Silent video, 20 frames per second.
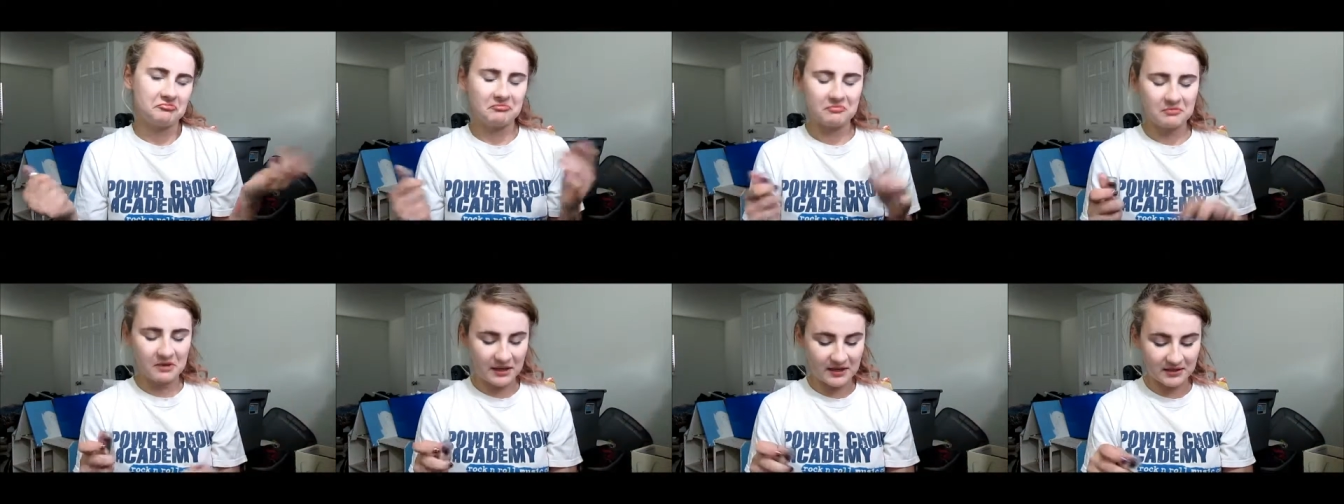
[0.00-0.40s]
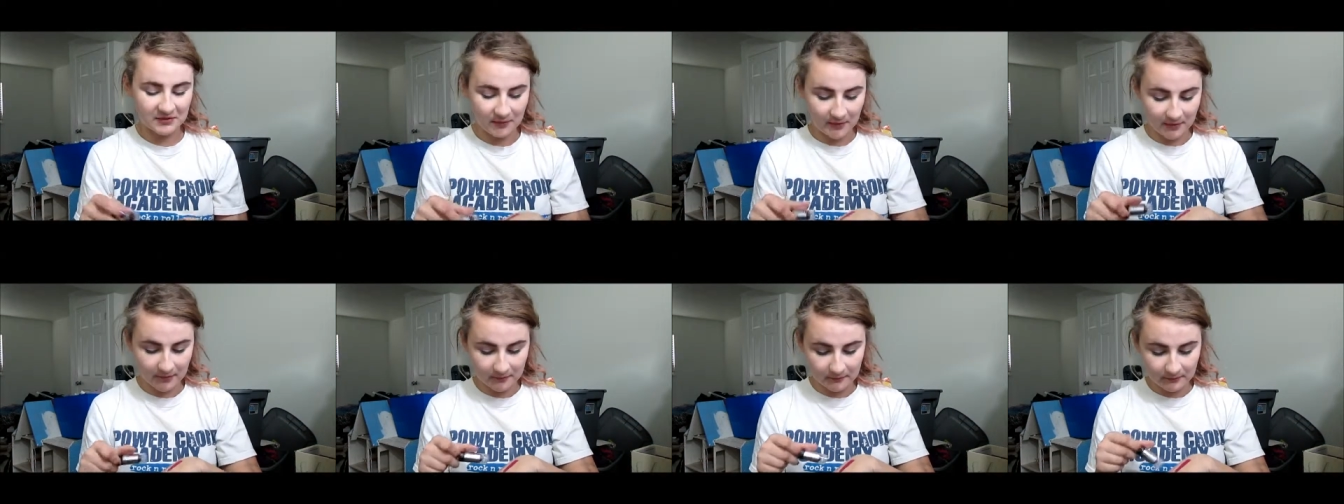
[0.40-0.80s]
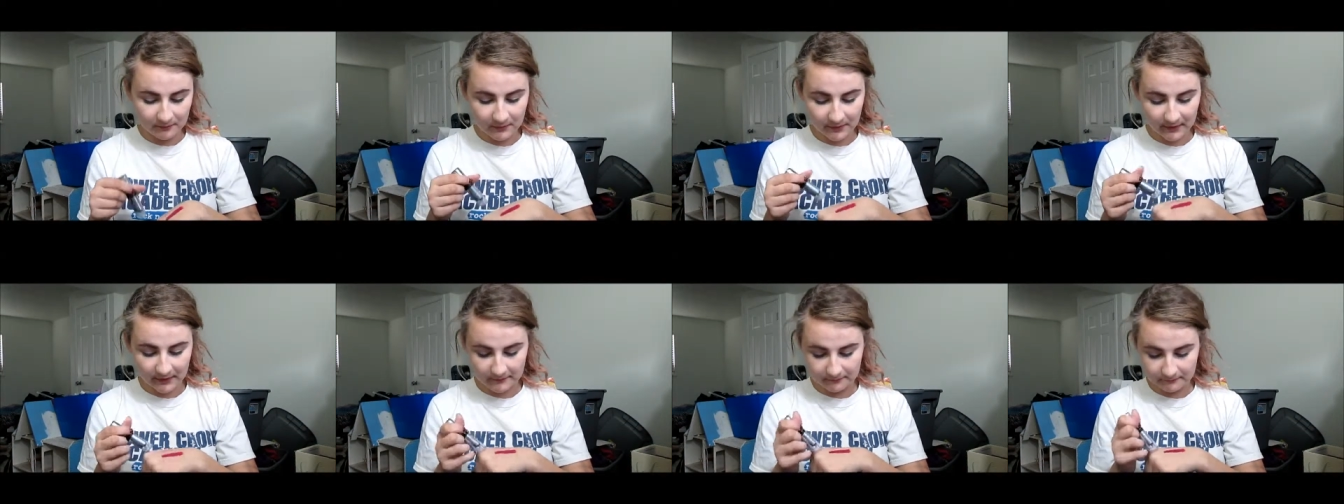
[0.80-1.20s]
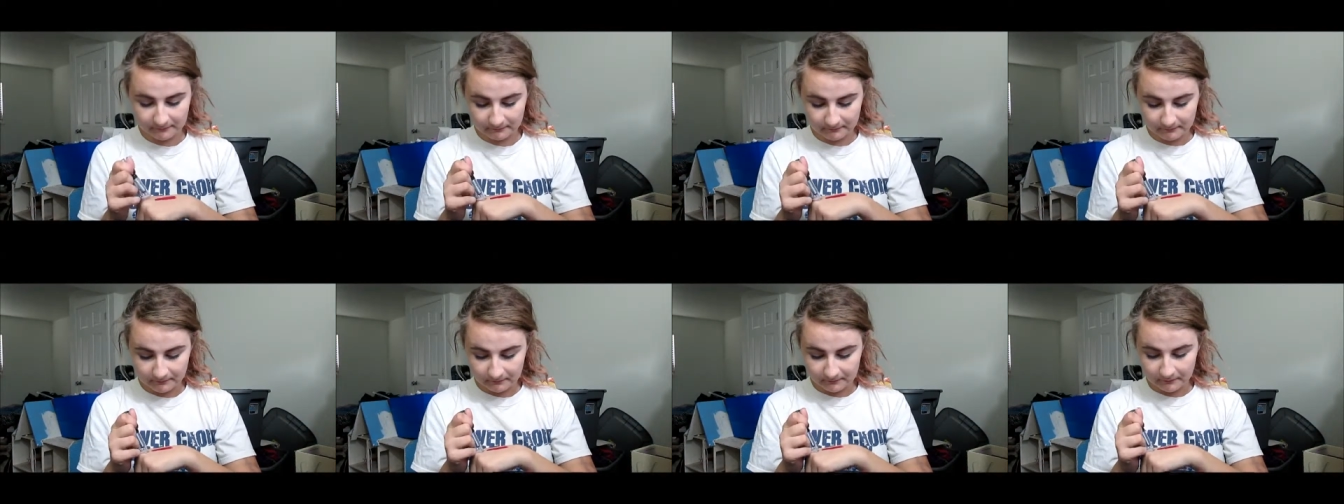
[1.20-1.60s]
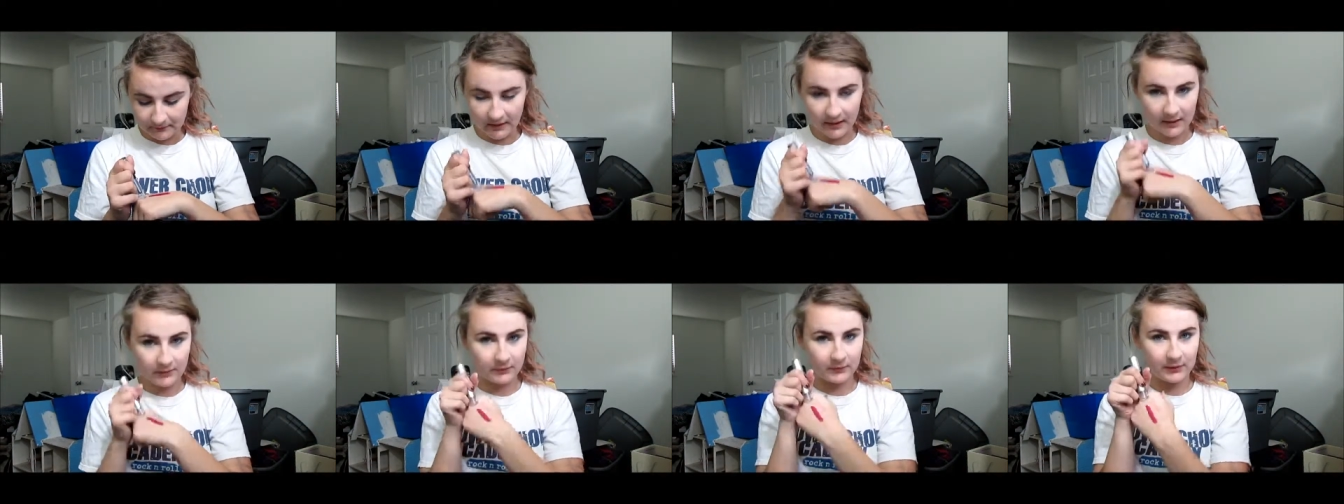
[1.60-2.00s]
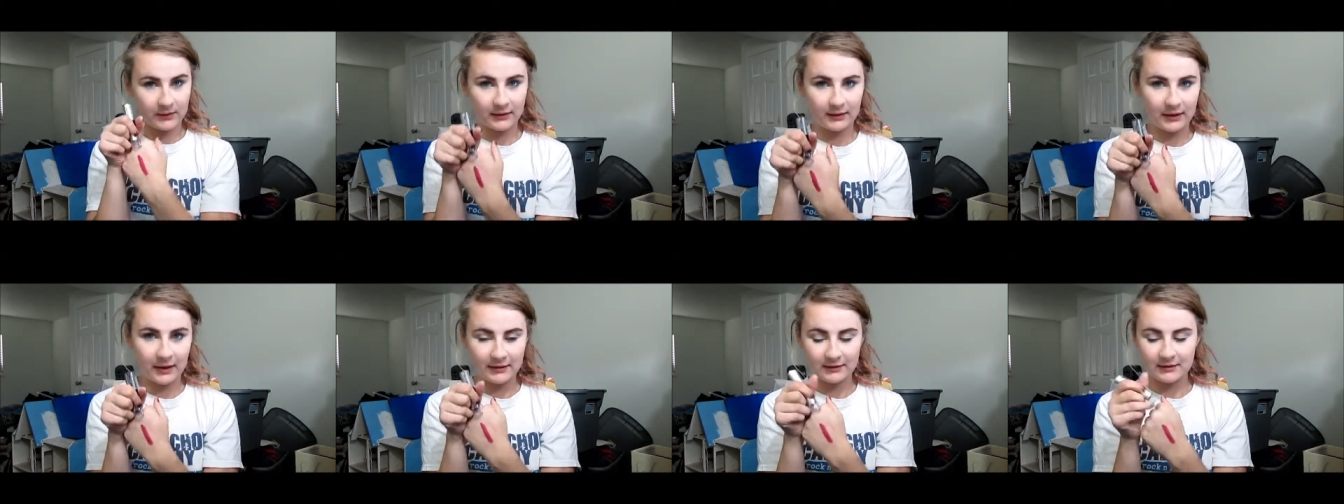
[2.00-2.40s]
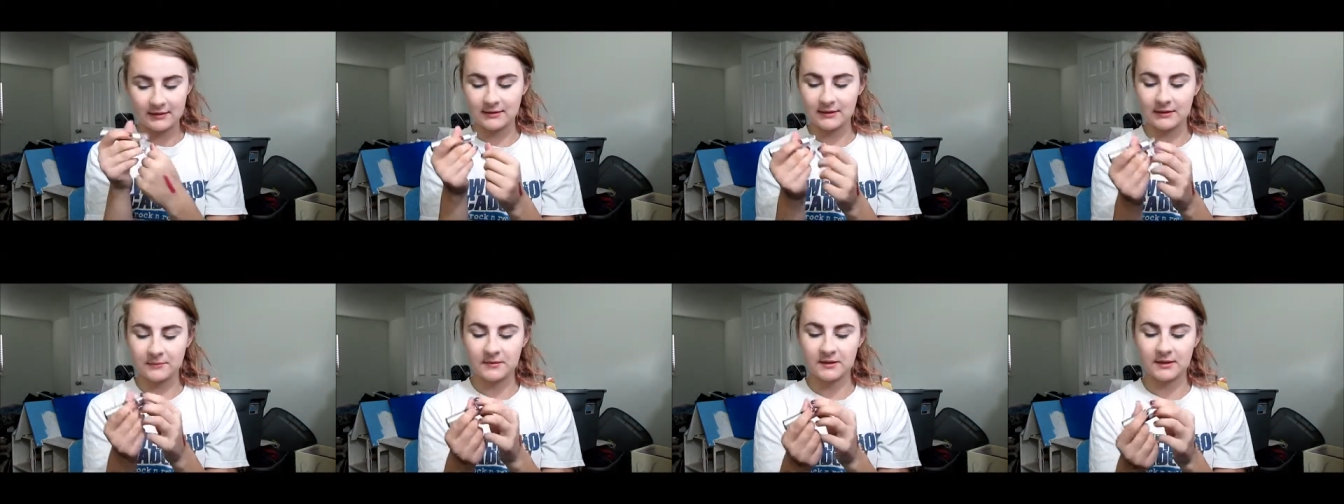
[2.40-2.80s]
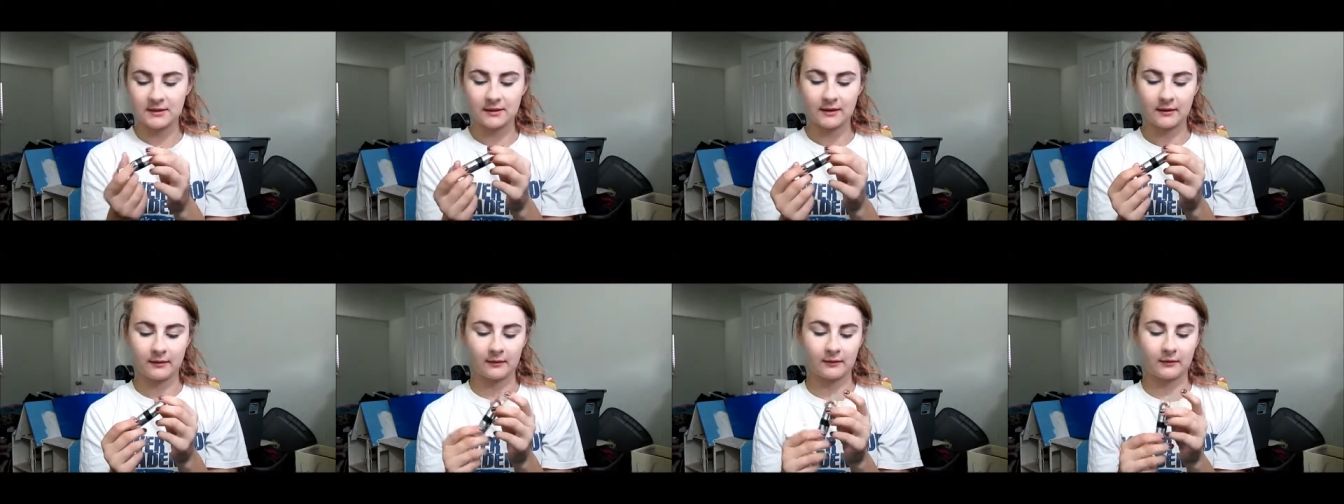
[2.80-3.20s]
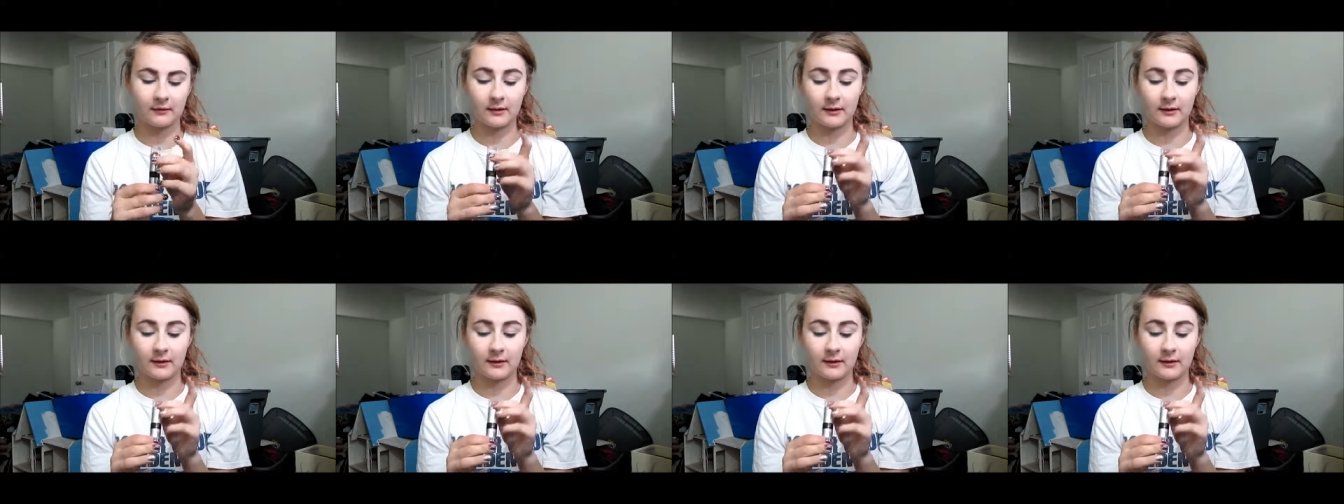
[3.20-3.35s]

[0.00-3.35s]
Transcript: may as well, but I really like this lipstick color.